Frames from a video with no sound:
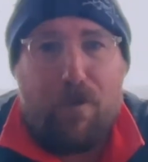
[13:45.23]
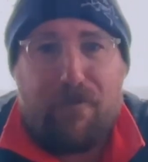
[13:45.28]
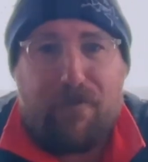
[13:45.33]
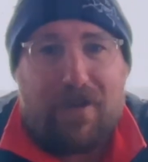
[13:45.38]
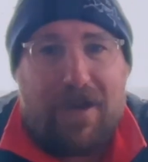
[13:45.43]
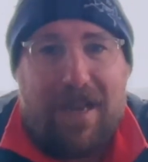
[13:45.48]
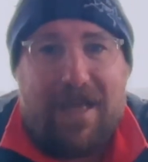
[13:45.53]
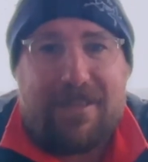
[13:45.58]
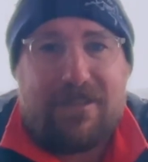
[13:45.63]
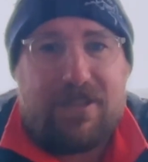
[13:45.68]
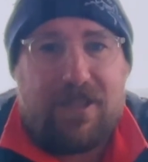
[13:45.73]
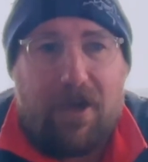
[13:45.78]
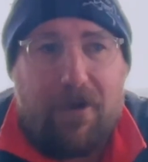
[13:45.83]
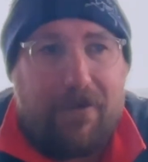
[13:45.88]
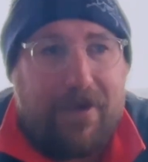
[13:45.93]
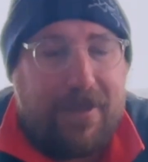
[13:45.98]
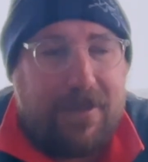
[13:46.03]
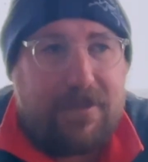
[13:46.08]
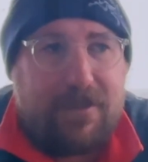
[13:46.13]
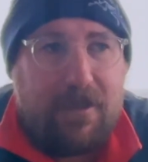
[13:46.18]
of glacier,
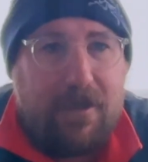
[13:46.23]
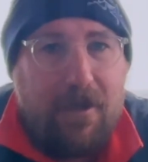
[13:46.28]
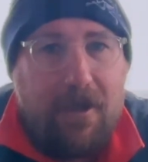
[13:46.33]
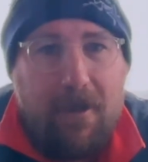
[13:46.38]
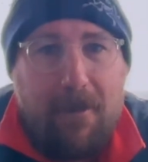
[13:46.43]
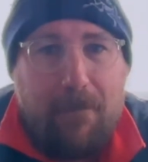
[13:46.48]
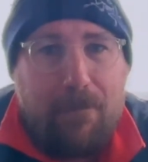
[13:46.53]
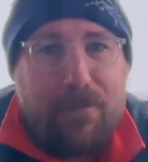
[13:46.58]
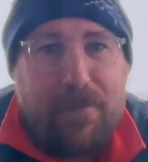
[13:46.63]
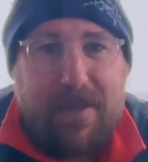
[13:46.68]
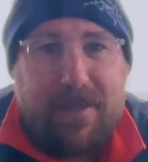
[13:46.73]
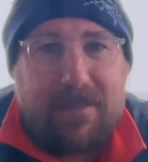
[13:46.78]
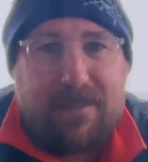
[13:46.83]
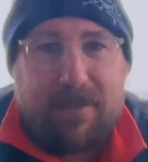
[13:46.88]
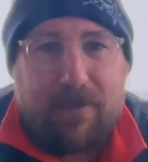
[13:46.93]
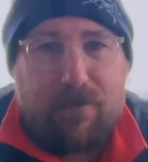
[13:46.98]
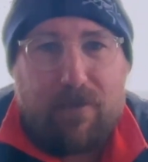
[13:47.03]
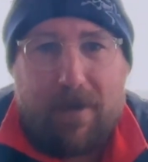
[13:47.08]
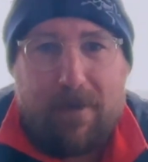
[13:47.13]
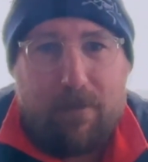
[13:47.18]
and it's
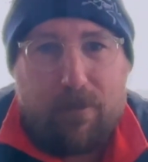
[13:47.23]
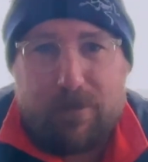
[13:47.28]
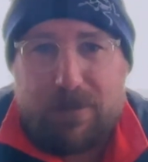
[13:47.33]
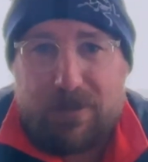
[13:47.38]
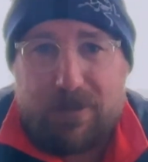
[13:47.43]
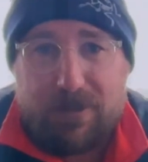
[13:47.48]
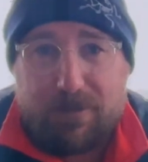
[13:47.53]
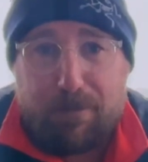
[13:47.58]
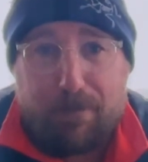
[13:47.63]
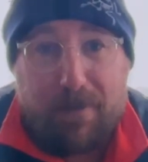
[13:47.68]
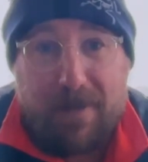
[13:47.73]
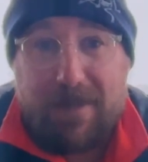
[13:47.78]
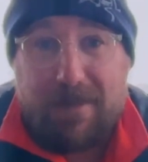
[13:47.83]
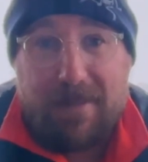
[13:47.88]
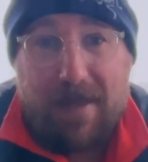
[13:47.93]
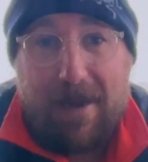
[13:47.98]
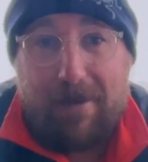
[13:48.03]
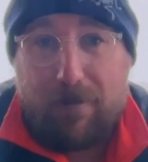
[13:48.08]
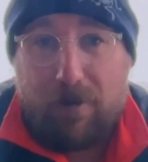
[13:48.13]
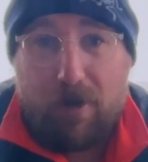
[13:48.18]
incredible to just be
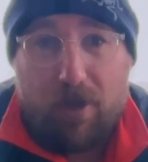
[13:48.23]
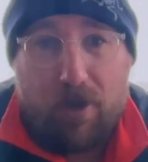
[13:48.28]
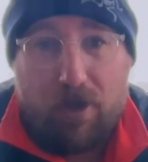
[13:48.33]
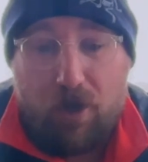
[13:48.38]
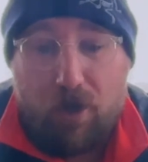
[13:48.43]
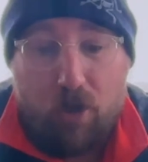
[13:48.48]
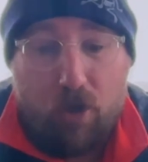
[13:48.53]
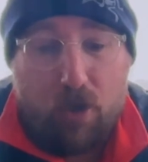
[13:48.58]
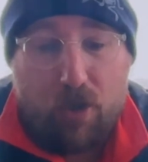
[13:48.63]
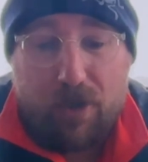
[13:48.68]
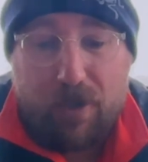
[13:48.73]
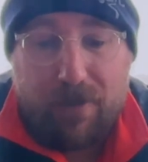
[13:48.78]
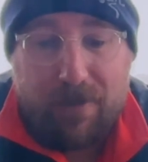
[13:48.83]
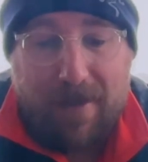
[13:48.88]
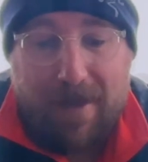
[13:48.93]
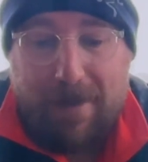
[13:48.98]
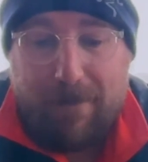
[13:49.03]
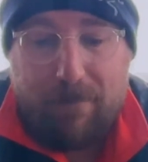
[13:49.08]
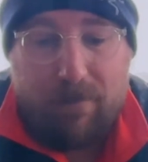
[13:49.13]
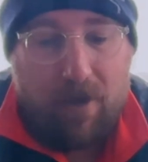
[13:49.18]
there and look at
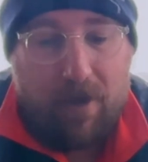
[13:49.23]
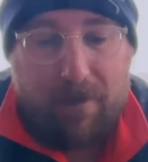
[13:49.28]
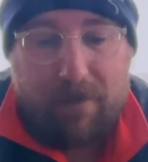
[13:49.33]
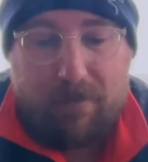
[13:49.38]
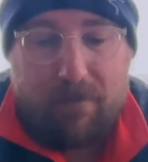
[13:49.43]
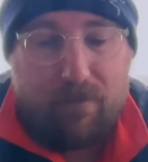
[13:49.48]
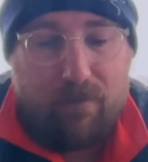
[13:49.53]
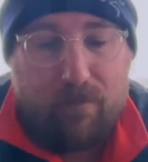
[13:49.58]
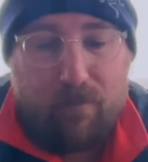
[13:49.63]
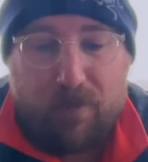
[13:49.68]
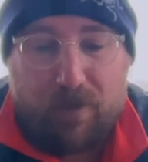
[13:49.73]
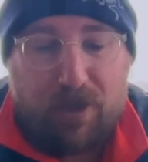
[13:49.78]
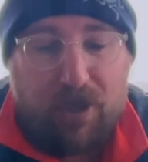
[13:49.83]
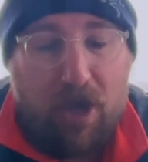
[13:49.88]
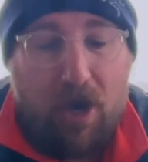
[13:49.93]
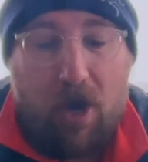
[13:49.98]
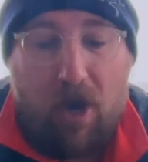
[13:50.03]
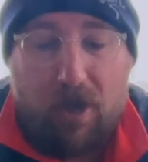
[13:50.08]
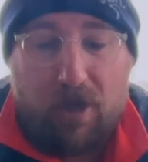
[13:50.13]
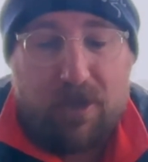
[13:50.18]
that, like
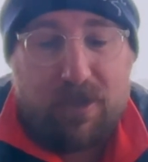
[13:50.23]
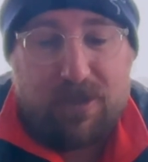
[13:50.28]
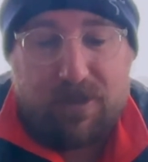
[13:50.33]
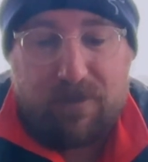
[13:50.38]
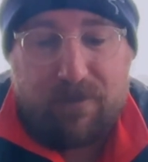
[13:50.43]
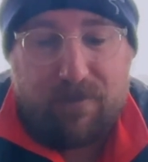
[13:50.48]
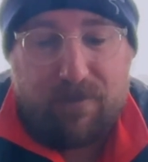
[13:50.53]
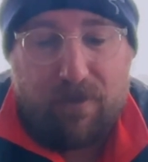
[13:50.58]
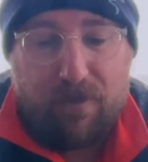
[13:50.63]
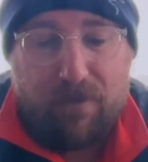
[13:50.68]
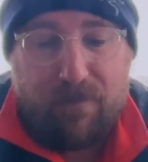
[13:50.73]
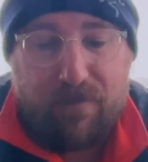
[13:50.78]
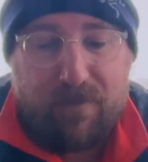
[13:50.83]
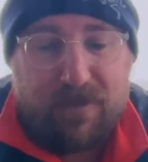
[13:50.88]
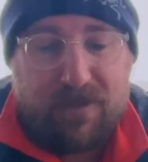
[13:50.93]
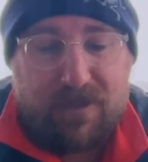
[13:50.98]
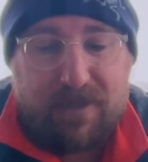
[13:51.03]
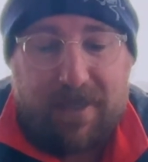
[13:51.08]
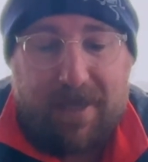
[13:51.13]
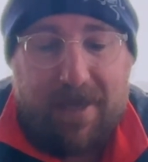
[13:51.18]
regardless of
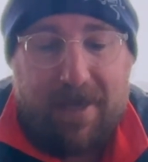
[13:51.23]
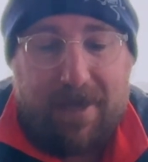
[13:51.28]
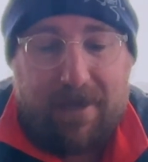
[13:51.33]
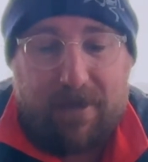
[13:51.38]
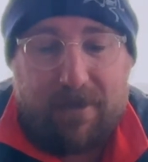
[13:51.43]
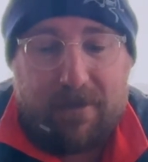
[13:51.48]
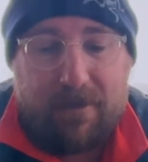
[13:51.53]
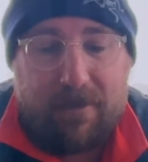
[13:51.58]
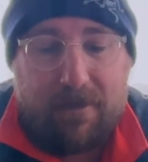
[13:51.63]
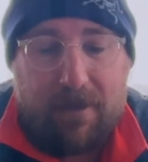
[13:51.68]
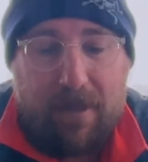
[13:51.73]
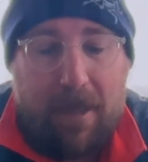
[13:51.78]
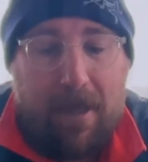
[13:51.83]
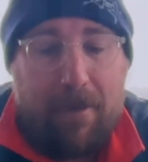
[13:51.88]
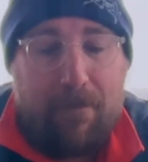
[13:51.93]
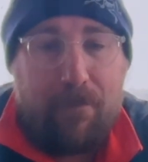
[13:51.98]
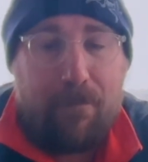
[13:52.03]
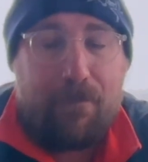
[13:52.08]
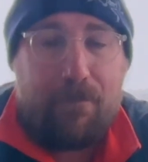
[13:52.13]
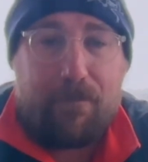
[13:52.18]
the skiing
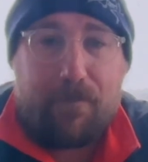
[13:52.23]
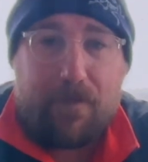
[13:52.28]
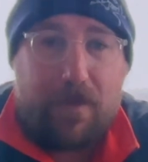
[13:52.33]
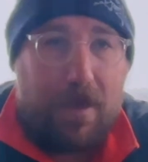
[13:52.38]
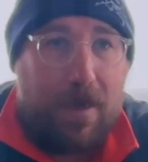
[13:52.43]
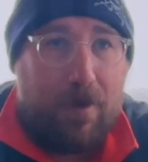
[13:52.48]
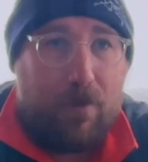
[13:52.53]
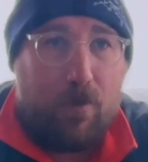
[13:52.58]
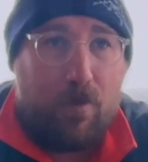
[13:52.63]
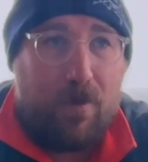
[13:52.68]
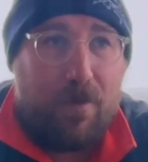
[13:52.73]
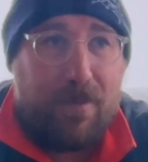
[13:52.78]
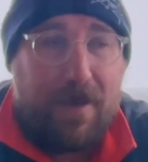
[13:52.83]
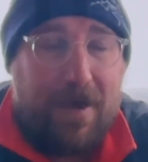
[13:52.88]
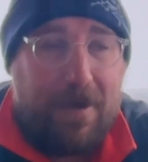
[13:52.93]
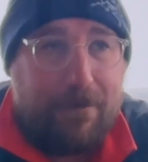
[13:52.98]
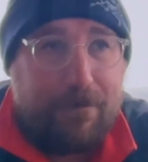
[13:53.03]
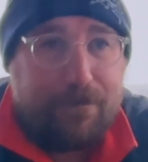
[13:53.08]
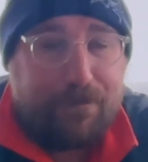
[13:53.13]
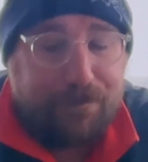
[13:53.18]
and all of
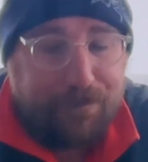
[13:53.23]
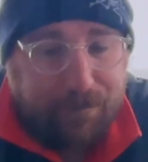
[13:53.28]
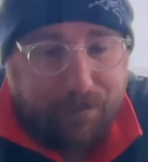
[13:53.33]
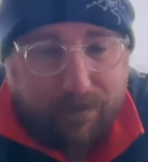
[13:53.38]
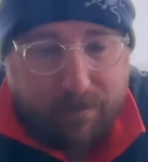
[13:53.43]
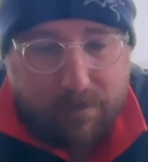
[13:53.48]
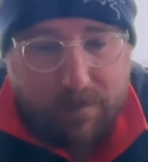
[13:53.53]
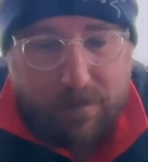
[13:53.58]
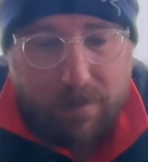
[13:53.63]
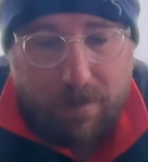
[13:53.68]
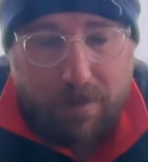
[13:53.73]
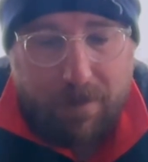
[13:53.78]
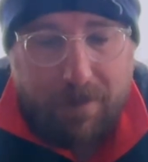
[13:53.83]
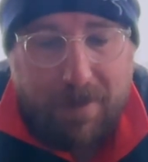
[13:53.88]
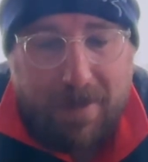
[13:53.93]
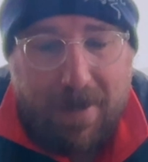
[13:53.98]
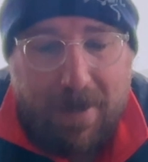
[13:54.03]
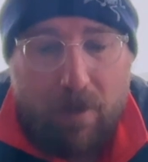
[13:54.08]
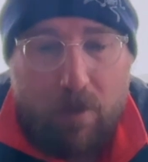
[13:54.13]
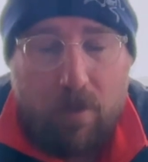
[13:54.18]
that.
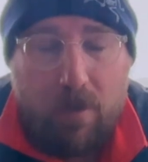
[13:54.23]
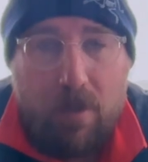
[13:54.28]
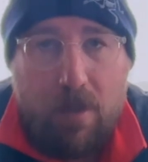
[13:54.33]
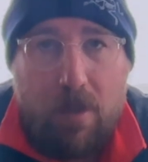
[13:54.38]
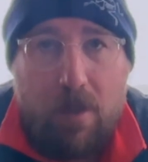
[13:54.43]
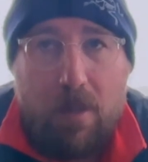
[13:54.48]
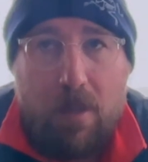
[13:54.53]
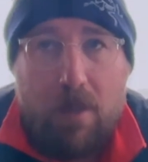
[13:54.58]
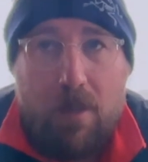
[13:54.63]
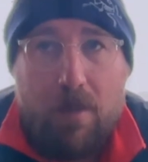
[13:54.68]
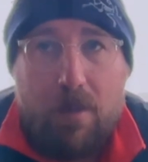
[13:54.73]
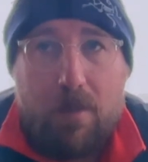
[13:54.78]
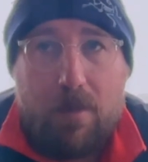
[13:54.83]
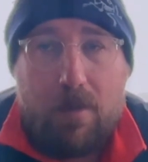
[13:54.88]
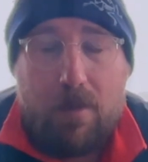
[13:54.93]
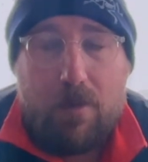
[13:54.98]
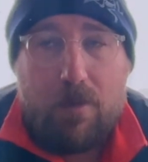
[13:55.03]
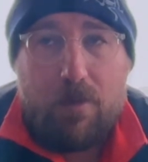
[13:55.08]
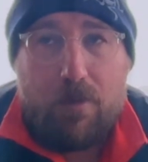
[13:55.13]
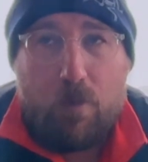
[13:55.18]
Now,
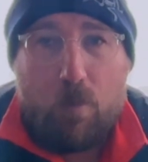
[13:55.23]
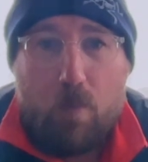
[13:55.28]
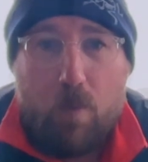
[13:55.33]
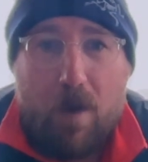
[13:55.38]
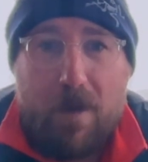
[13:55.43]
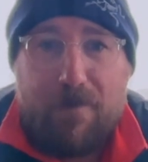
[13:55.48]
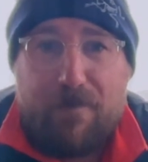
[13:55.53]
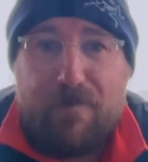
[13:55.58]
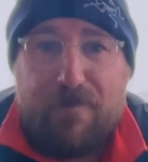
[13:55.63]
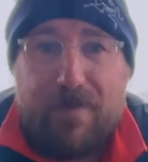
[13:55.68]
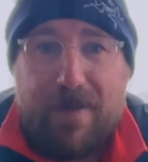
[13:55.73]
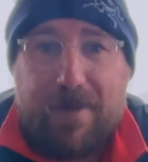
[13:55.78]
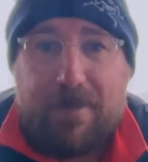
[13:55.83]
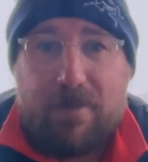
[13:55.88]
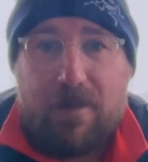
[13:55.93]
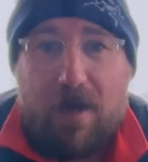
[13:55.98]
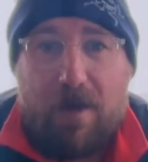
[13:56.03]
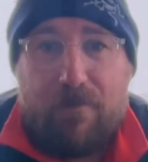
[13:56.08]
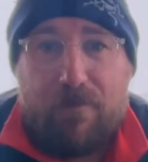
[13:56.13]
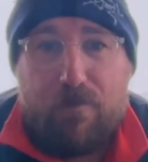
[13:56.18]
the one
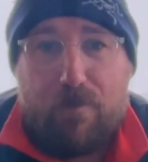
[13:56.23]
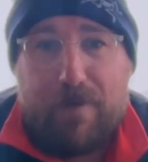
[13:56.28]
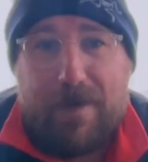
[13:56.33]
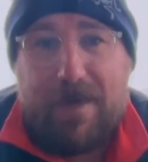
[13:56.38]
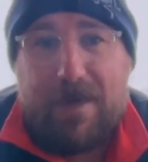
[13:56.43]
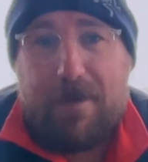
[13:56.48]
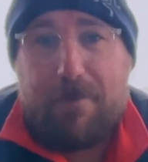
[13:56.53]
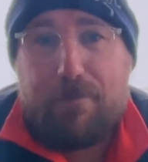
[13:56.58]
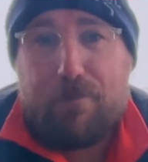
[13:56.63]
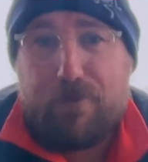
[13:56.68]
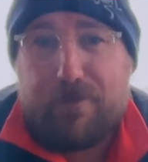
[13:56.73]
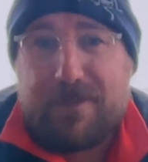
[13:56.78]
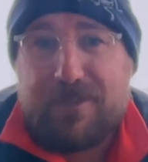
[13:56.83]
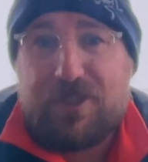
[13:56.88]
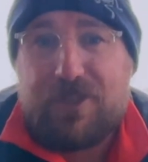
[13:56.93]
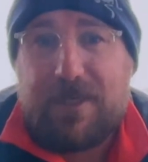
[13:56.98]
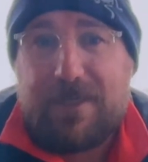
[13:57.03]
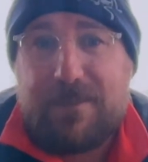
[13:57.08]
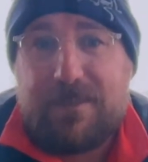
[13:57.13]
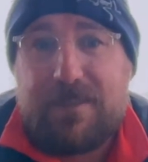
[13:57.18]
thing that I've really
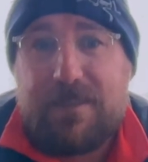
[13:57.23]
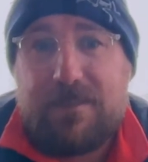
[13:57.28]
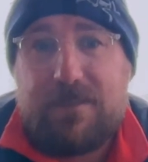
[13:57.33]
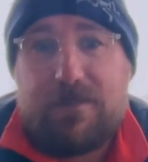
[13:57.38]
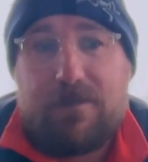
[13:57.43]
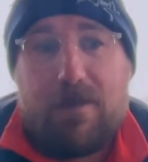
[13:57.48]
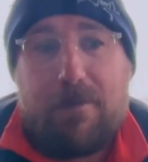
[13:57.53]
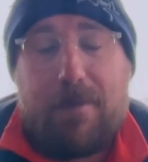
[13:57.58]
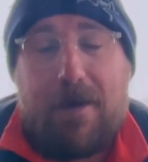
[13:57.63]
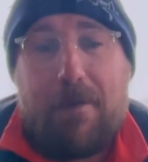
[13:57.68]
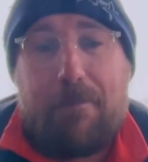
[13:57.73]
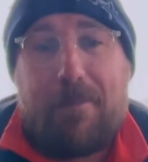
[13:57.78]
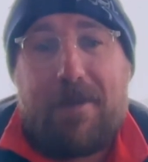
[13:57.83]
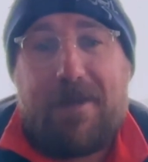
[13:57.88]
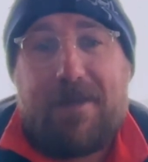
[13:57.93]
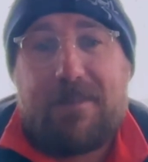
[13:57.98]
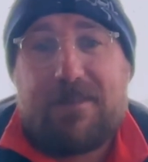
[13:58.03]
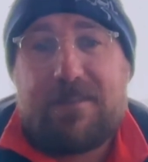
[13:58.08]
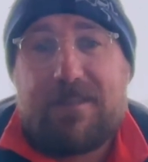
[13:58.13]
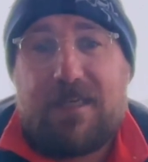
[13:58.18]
appreciated about
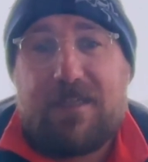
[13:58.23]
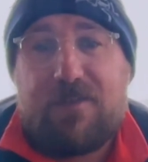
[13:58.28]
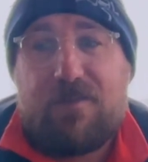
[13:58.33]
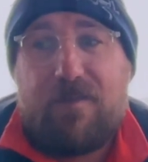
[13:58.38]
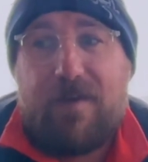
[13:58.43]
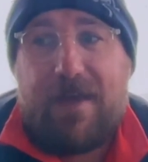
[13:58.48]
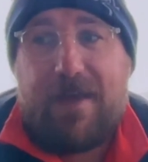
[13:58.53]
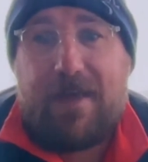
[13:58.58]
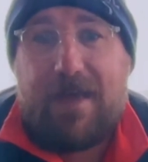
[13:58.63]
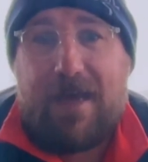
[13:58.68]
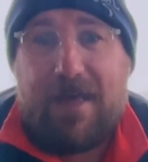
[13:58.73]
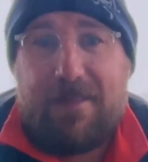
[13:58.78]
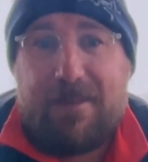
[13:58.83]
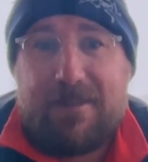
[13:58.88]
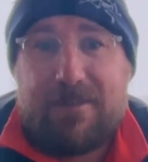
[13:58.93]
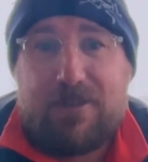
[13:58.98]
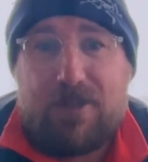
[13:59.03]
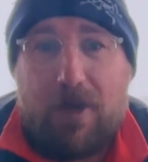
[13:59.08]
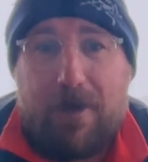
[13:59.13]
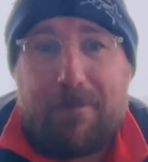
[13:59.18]
being in Saas-Fee at
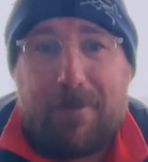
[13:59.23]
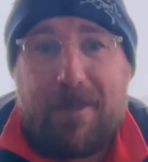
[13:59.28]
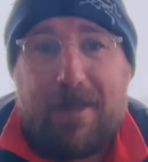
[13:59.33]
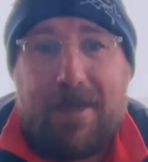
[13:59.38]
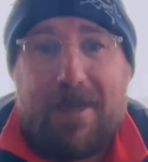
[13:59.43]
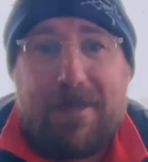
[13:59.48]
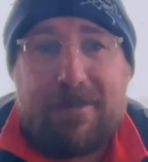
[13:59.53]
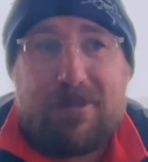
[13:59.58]
this time of year,